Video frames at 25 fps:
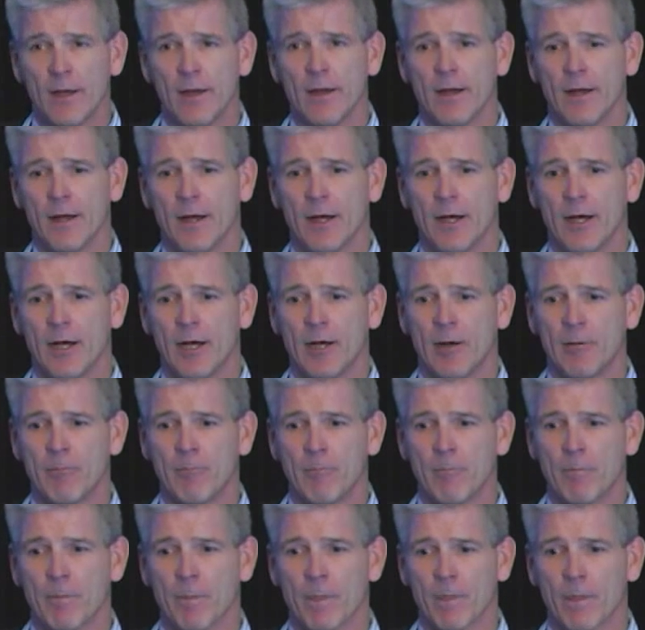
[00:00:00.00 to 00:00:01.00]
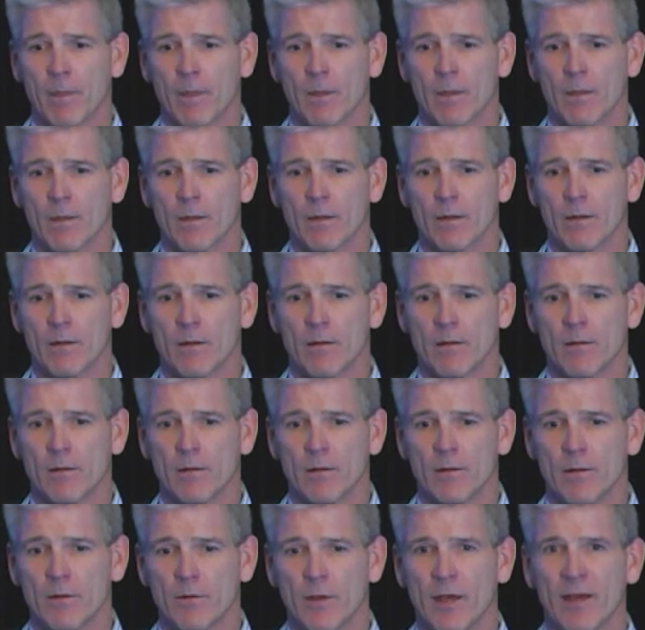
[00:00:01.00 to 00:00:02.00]

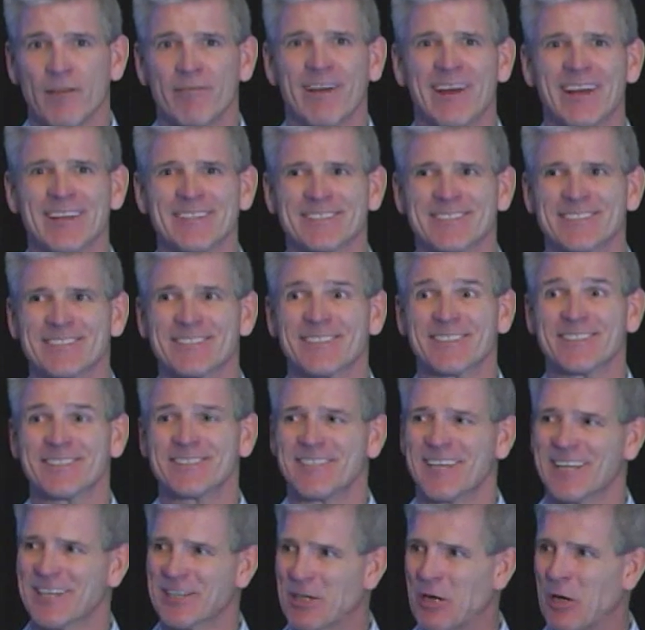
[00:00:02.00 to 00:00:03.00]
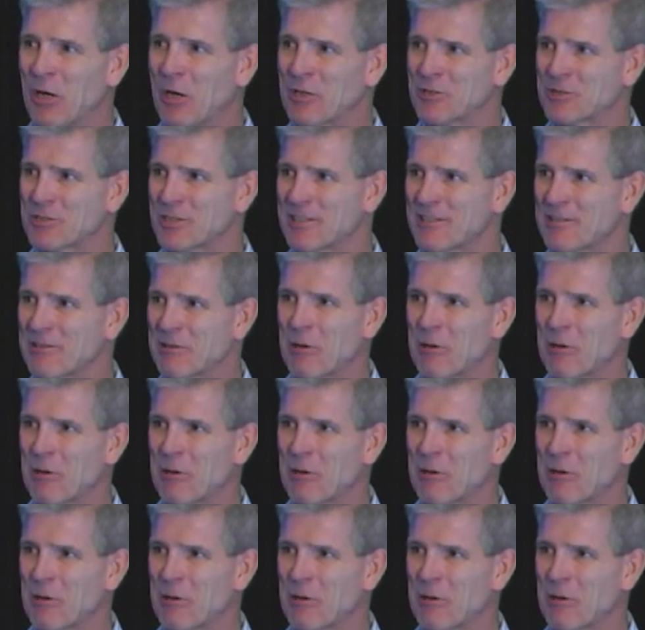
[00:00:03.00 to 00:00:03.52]
You have access to the technology.